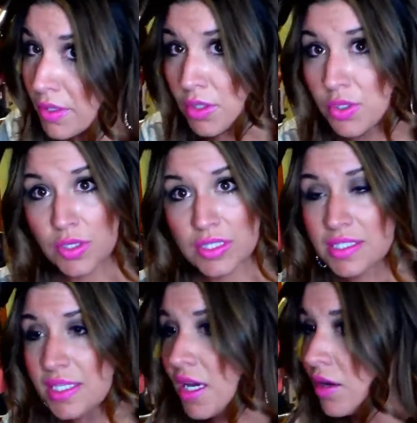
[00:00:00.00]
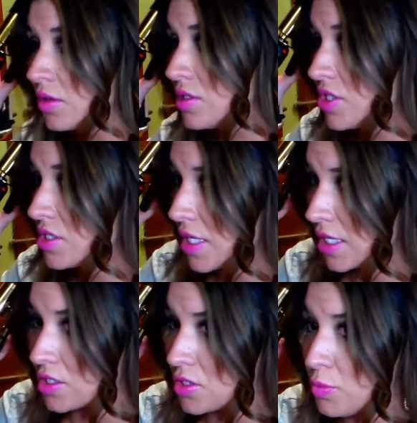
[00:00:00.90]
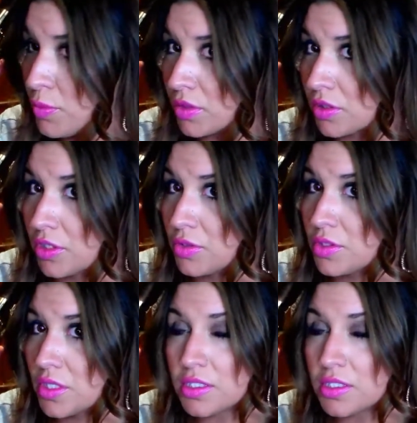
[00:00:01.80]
But you can see how it's just like super loose.